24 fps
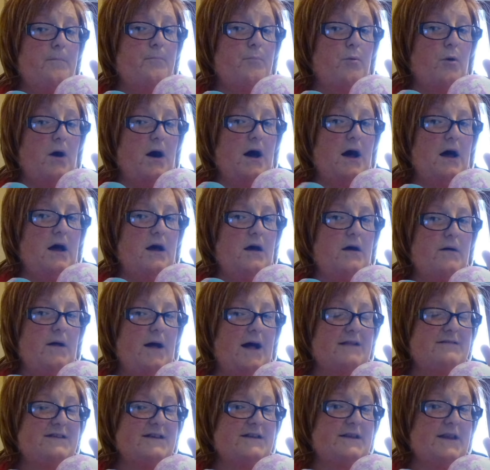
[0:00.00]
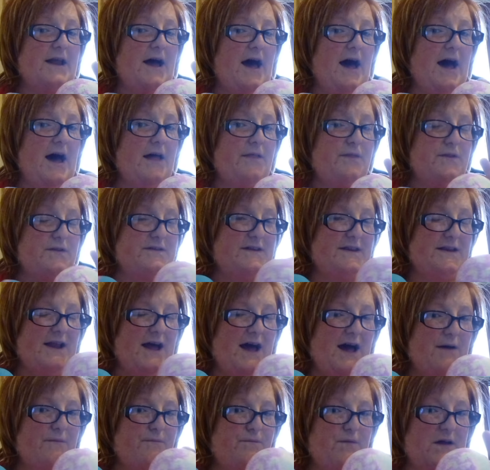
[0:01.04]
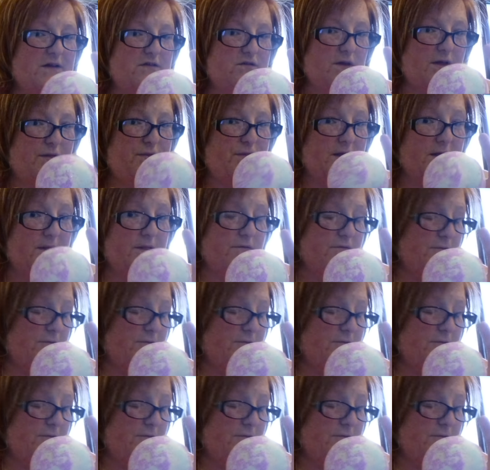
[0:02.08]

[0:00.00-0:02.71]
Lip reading: but they didn't have that, so I think